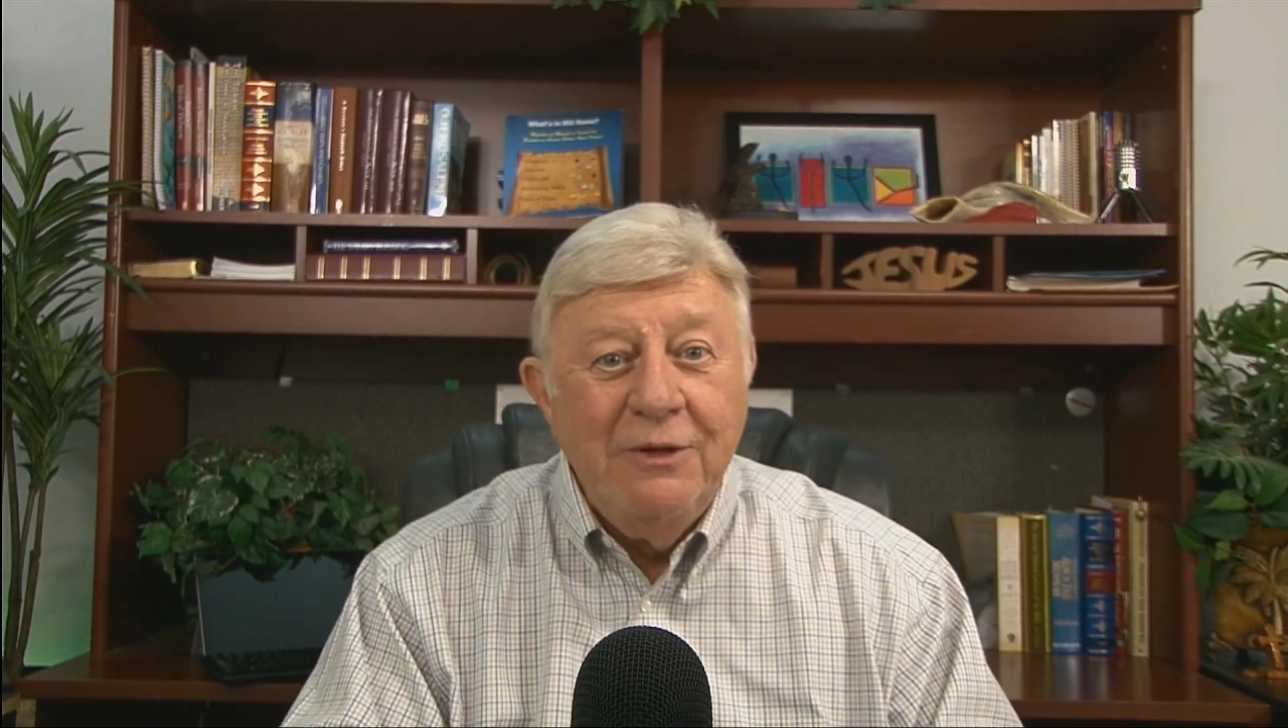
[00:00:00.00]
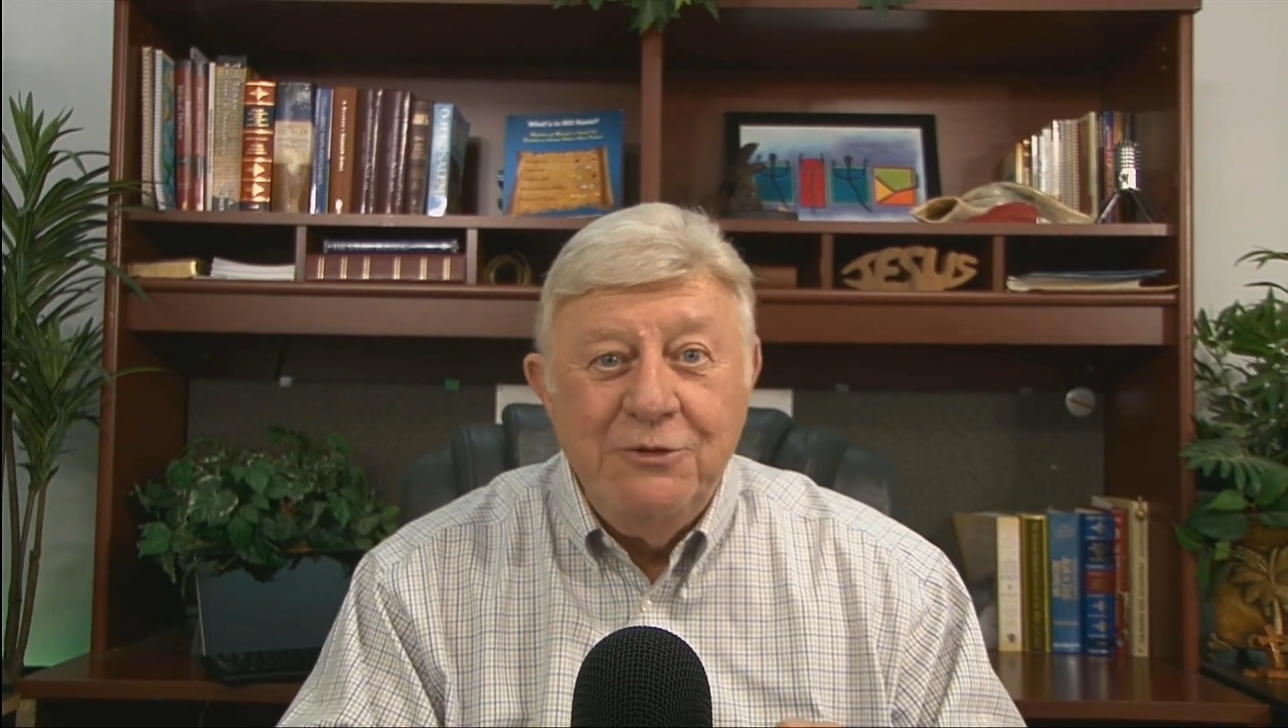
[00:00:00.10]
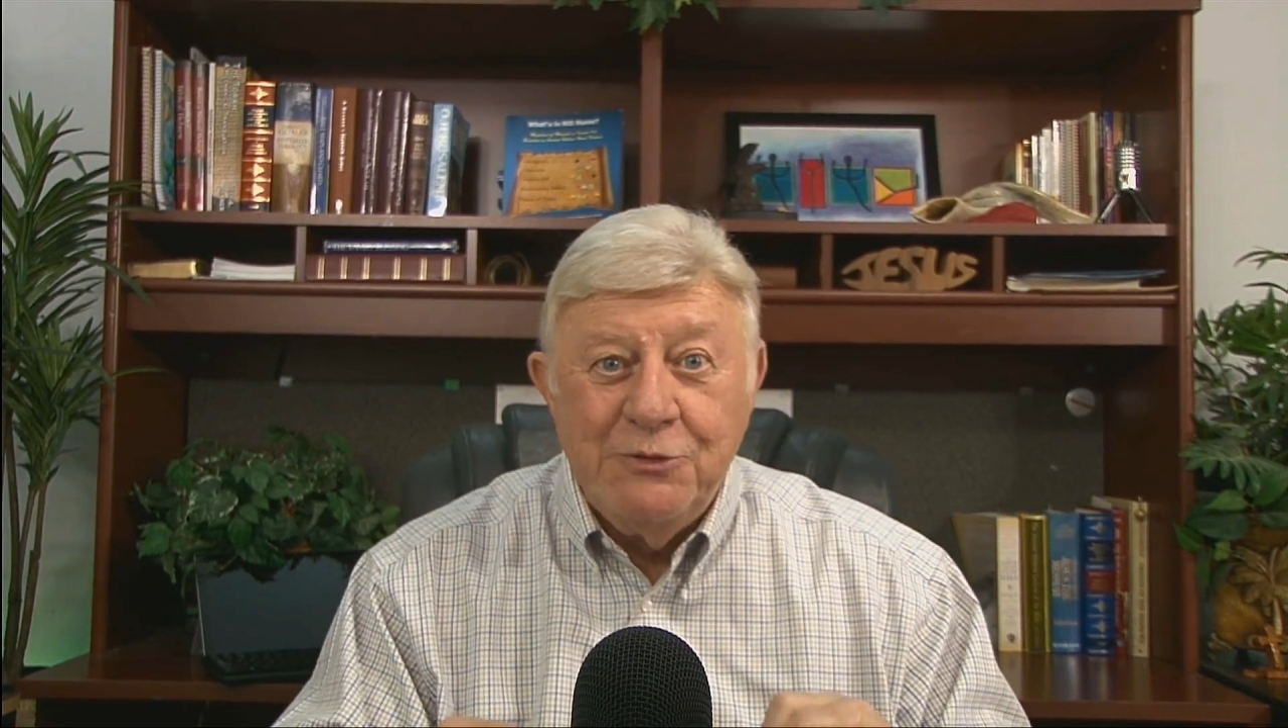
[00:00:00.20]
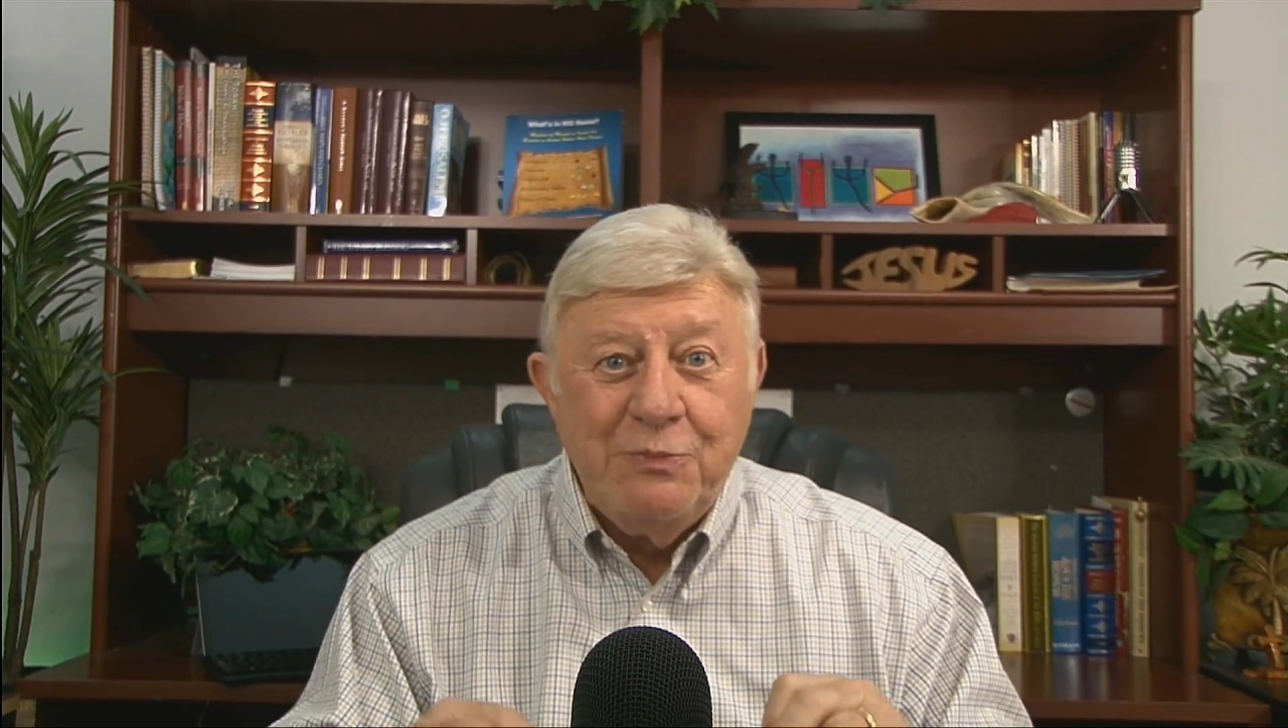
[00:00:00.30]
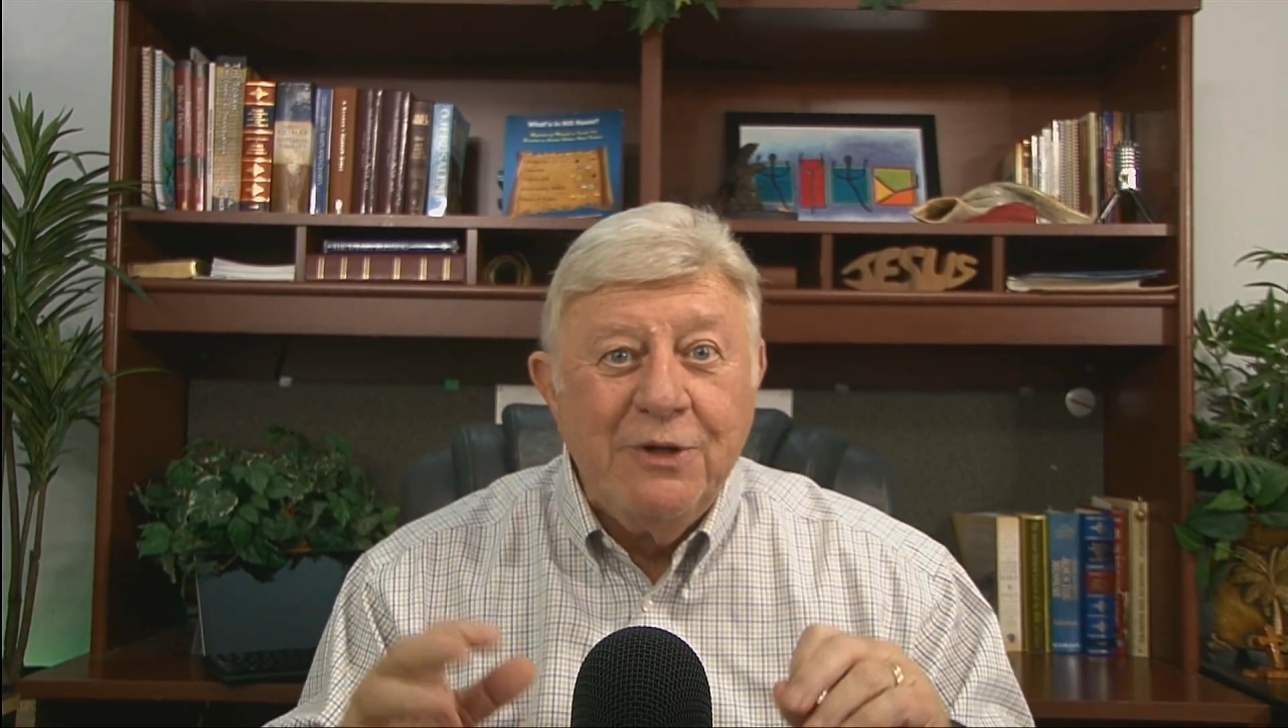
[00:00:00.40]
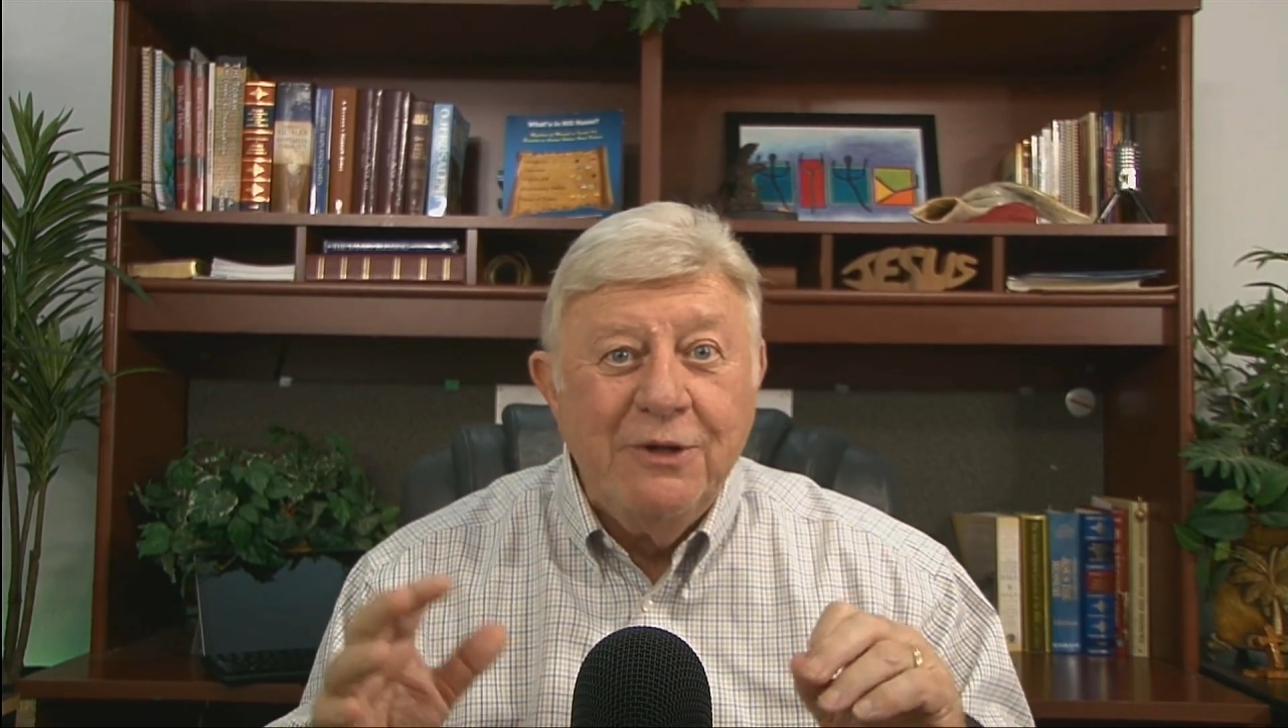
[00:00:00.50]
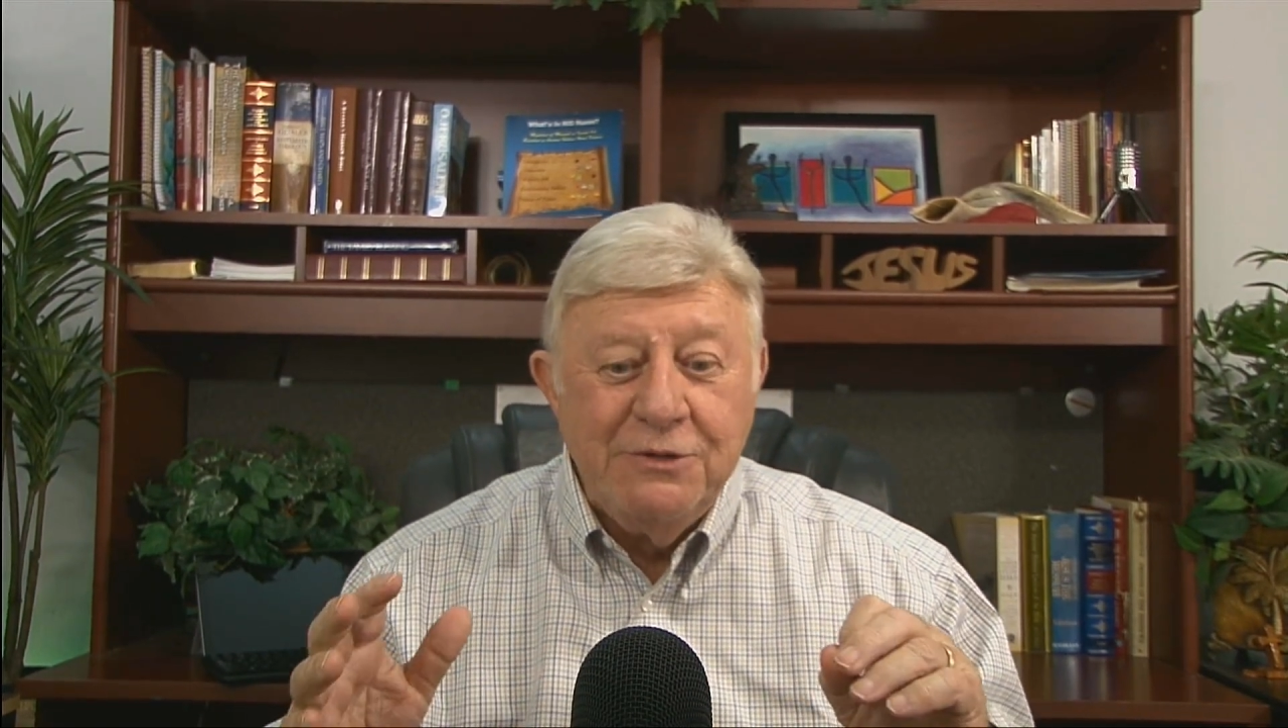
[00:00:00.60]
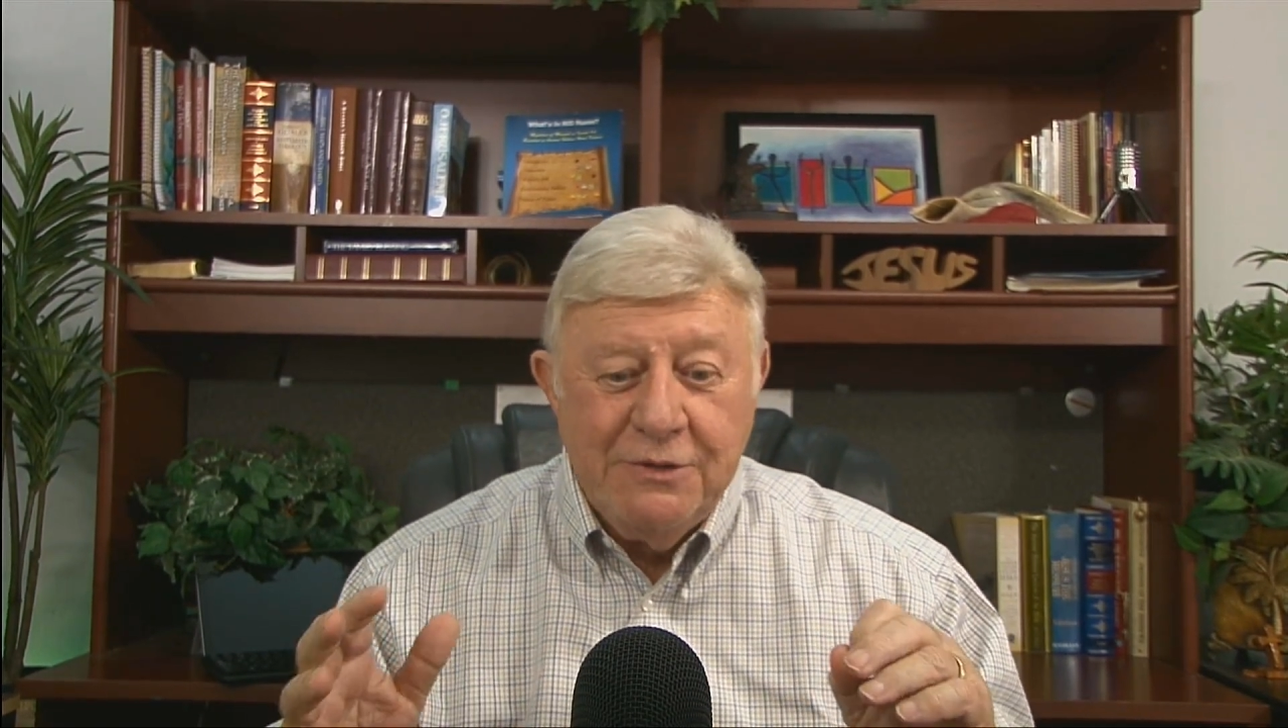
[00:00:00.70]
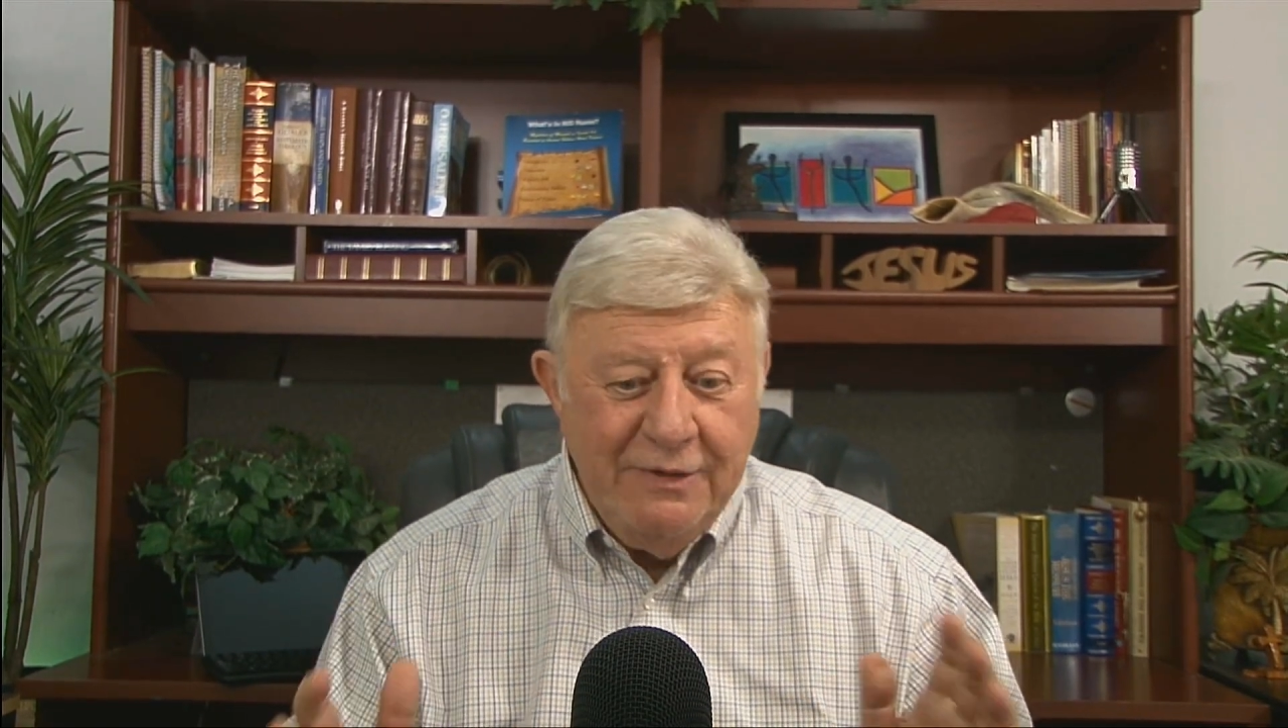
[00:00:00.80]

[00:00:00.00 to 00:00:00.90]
just because